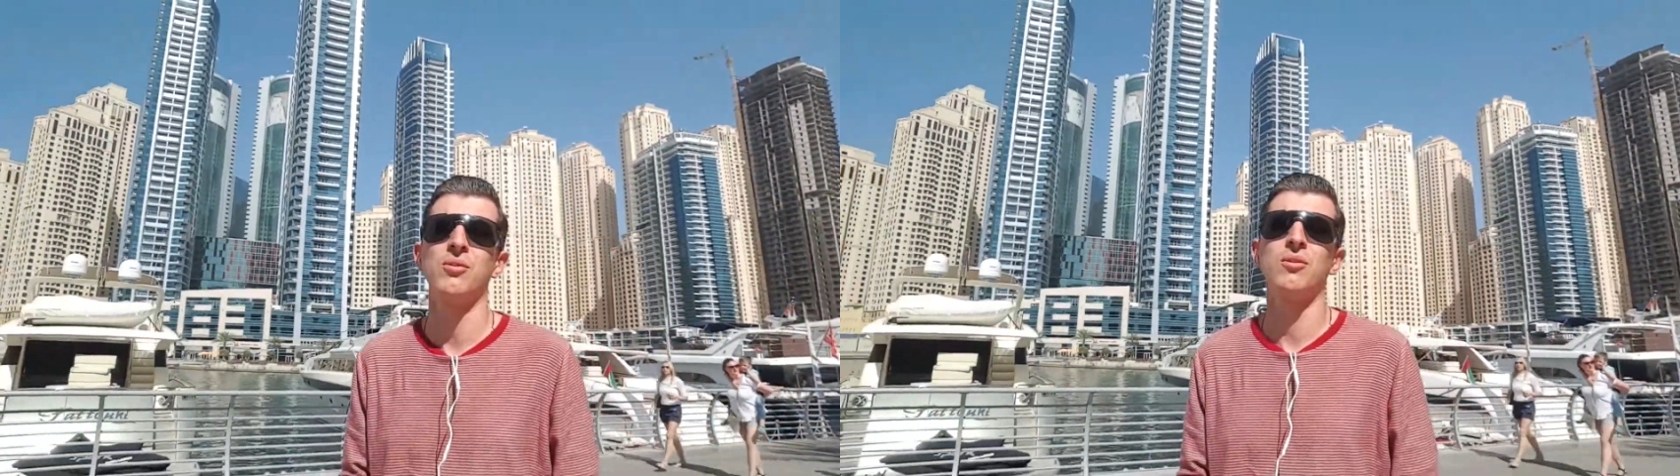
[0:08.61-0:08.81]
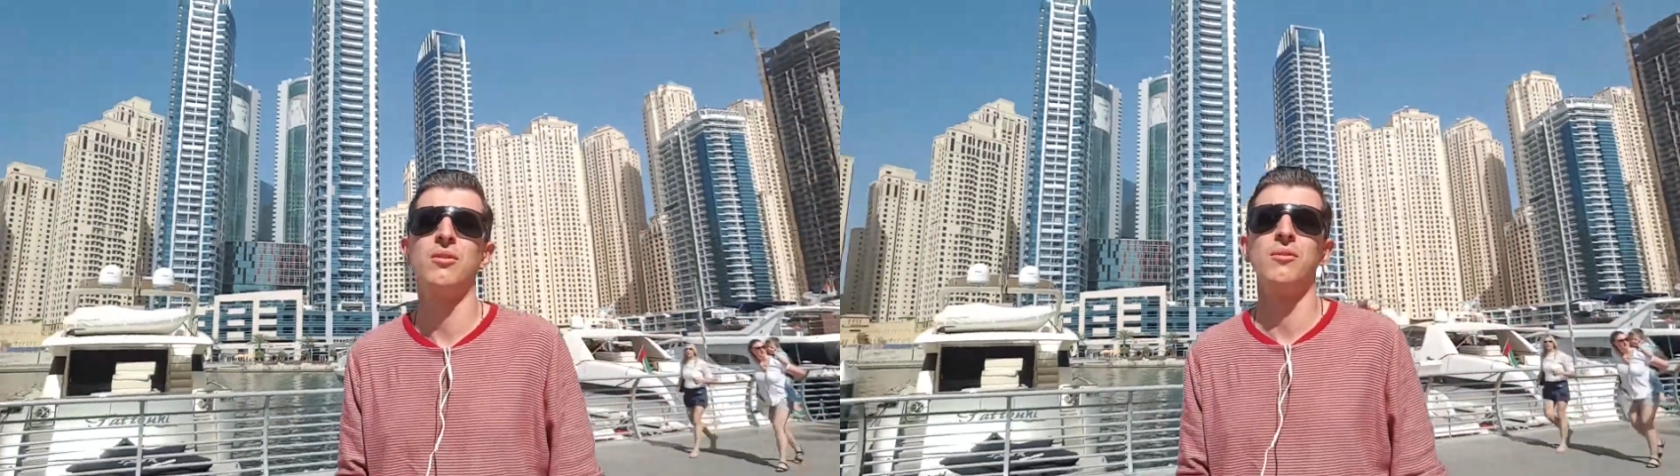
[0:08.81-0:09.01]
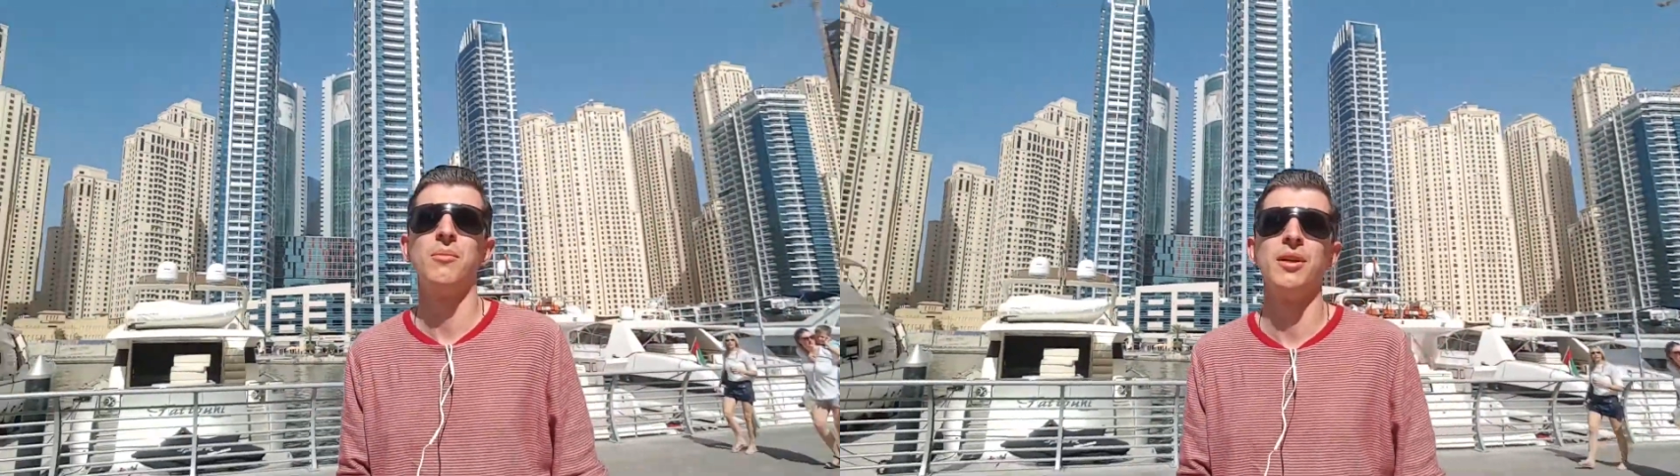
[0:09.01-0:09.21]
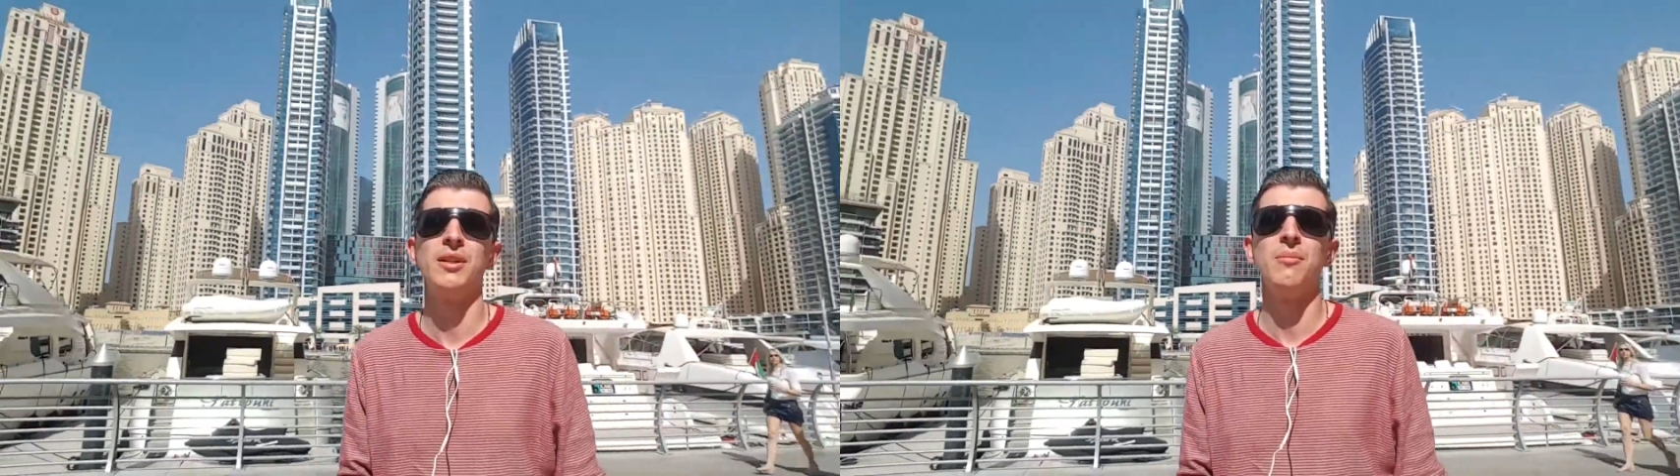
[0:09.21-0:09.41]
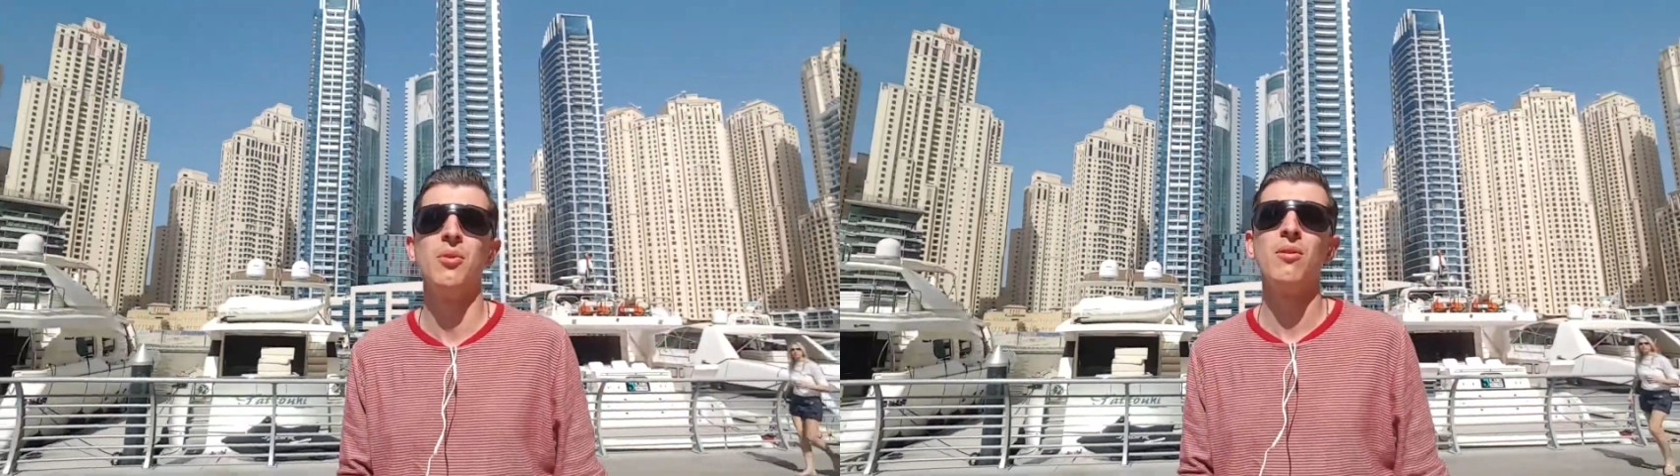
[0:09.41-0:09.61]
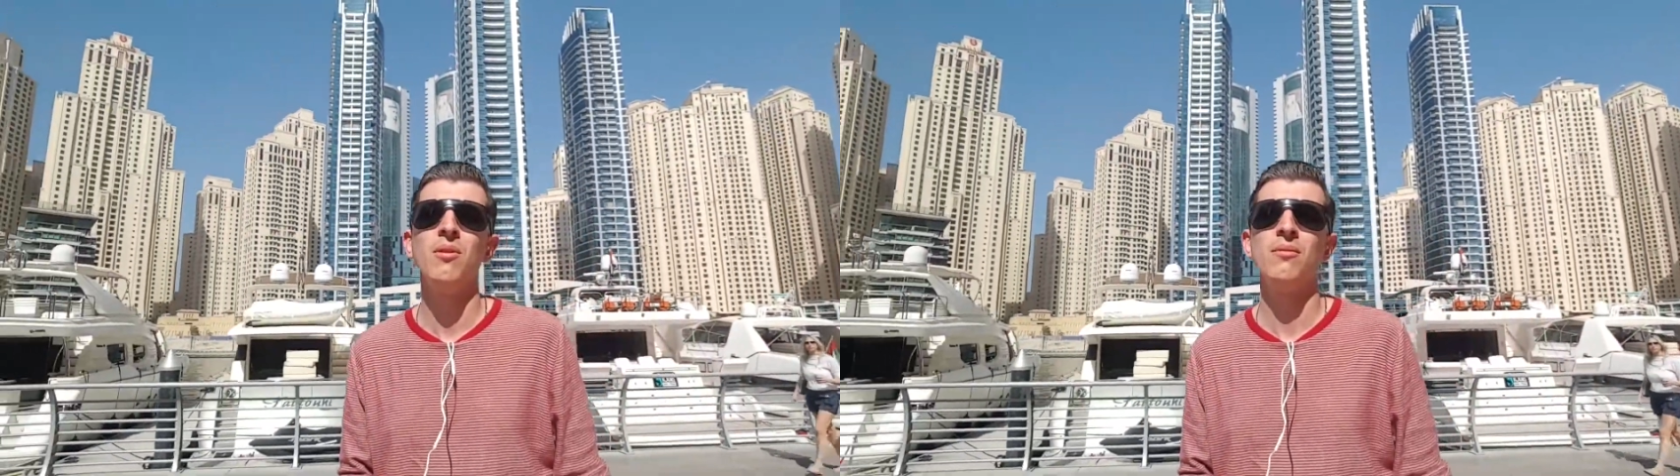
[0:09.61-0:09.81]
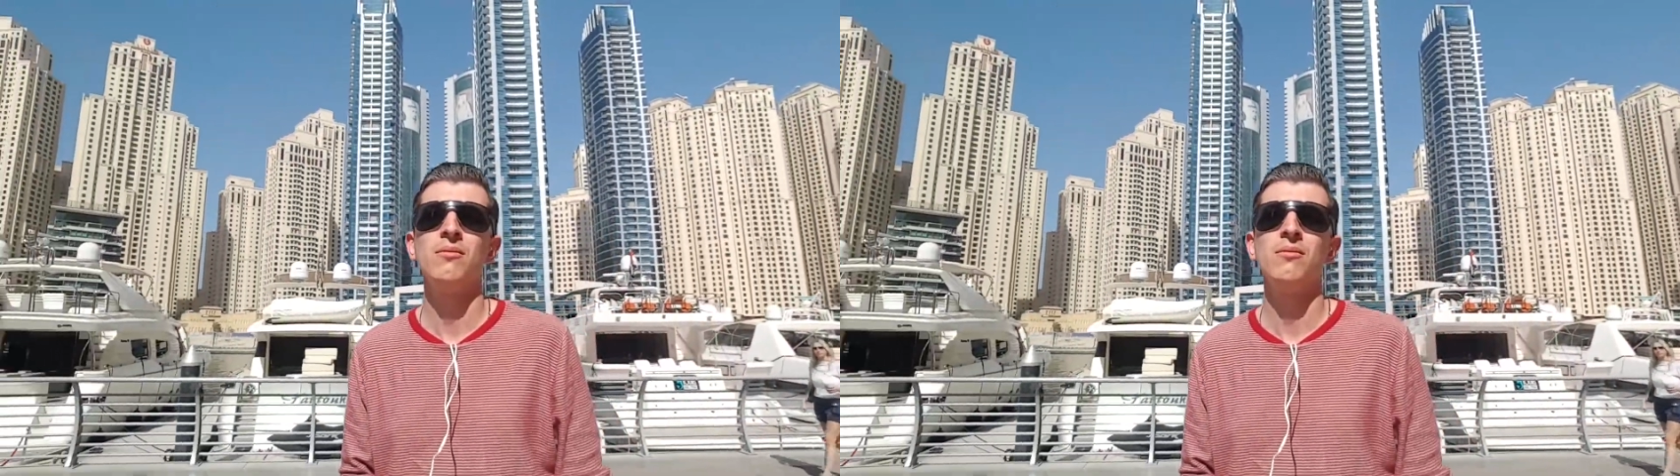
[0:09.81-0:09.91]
to Marina Mall,